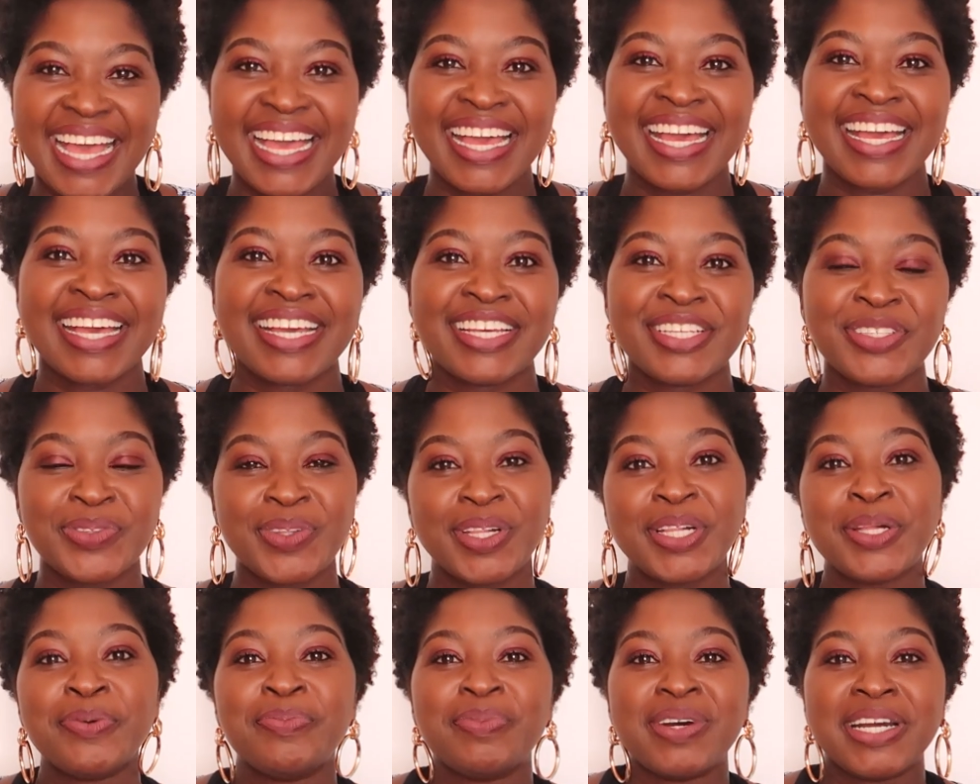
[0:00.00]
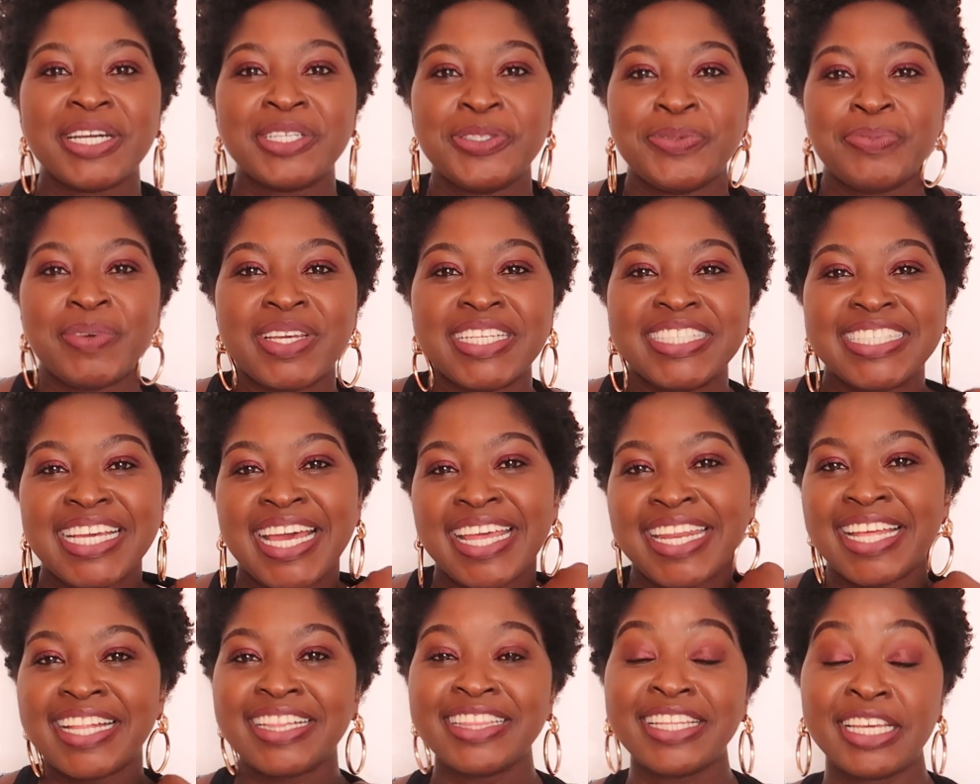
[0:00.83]
guys, welcome back to my
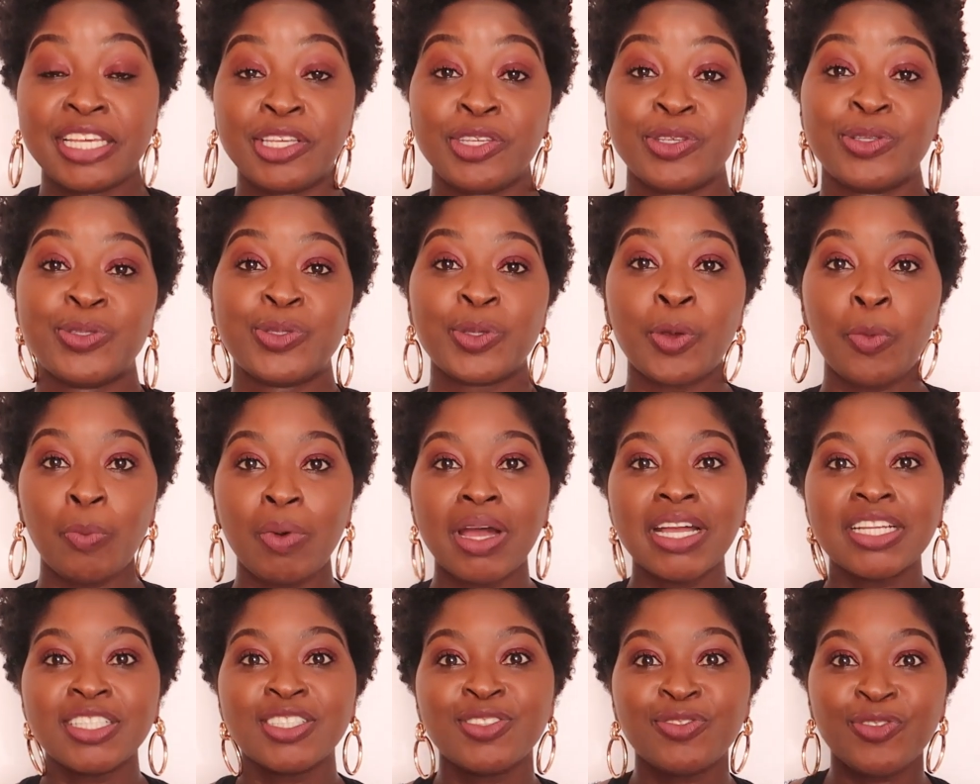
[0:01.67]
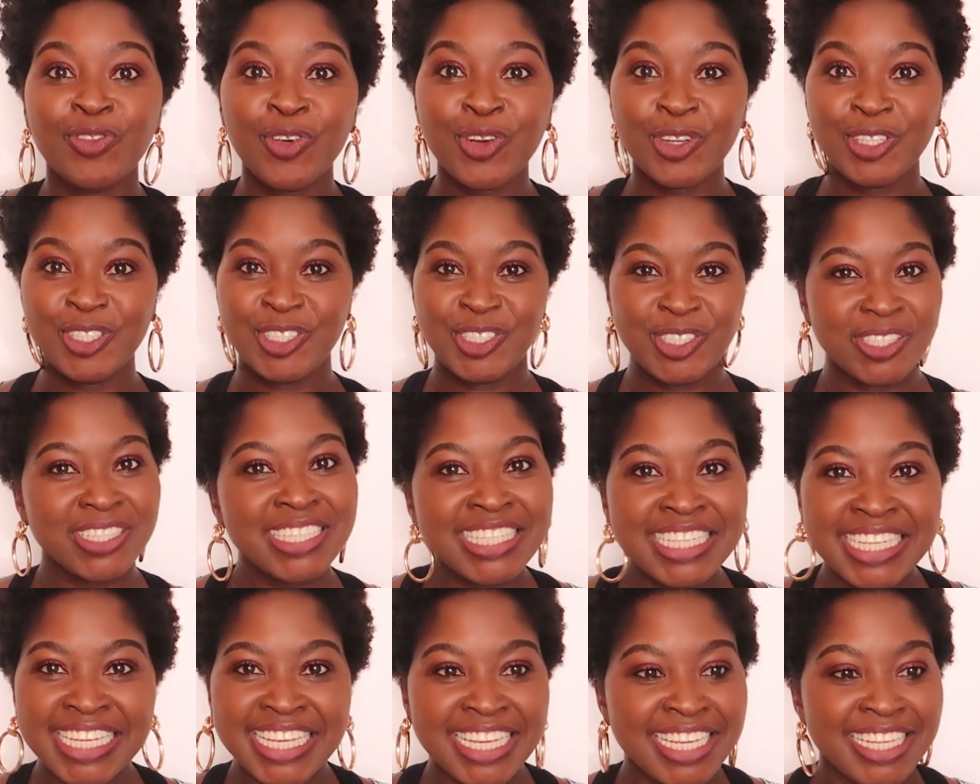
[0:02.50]
channel. Thank you so much for
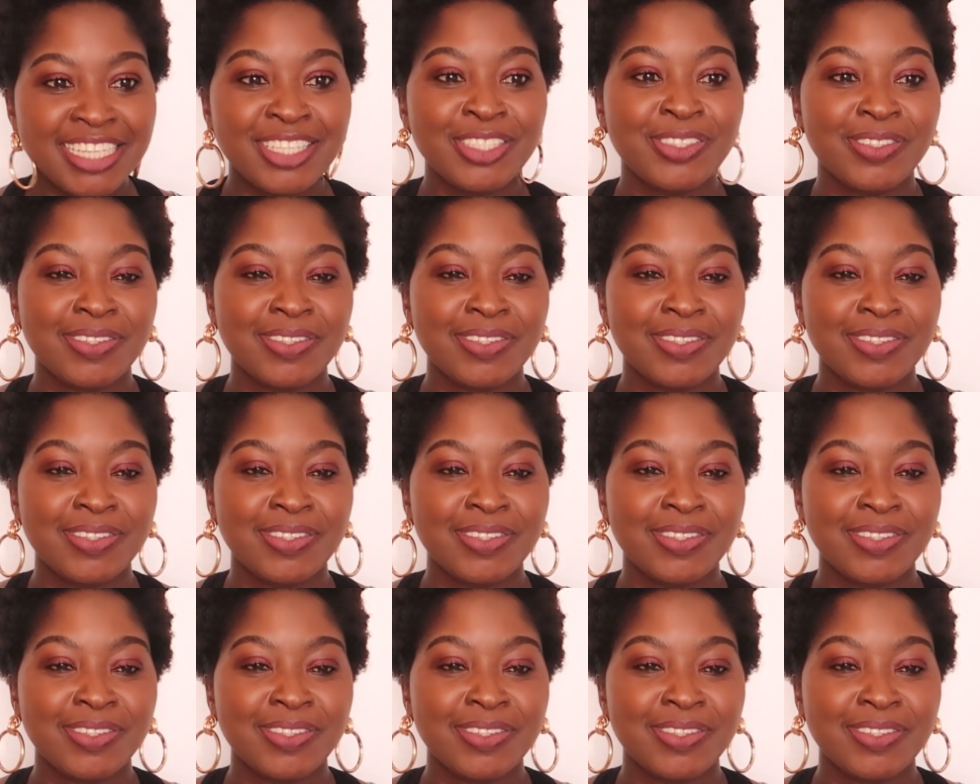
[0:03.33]
tuning in.